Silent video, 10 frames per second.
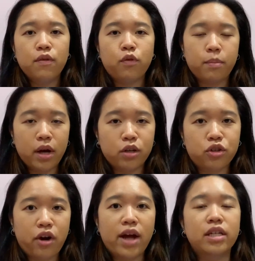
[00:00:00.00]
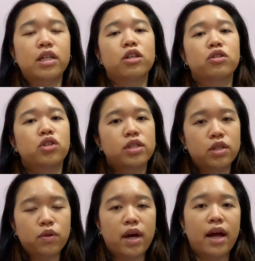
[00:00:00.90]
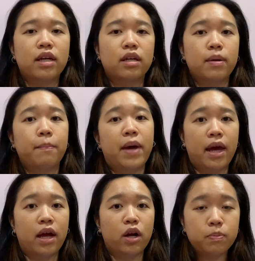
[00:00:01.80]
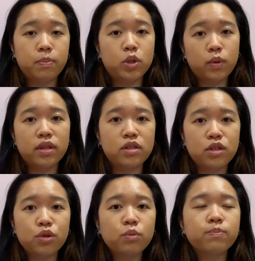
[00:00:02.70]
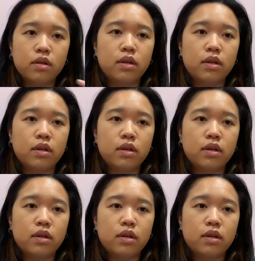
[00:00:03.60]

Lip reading: for my undergrad years, just so that I can compare between the two.